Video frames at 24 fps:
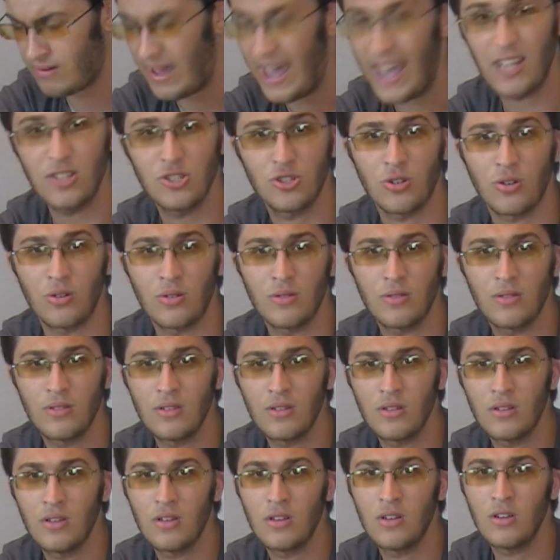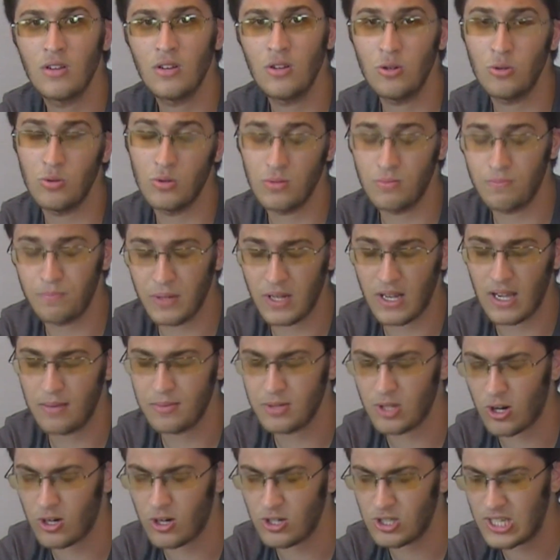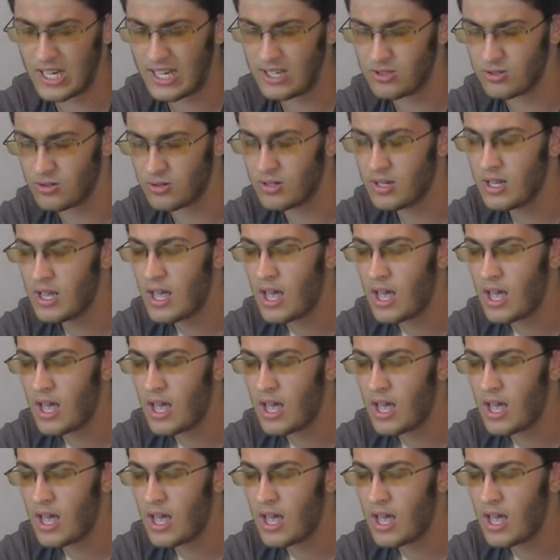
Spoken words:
Angel, who becomes Archangel.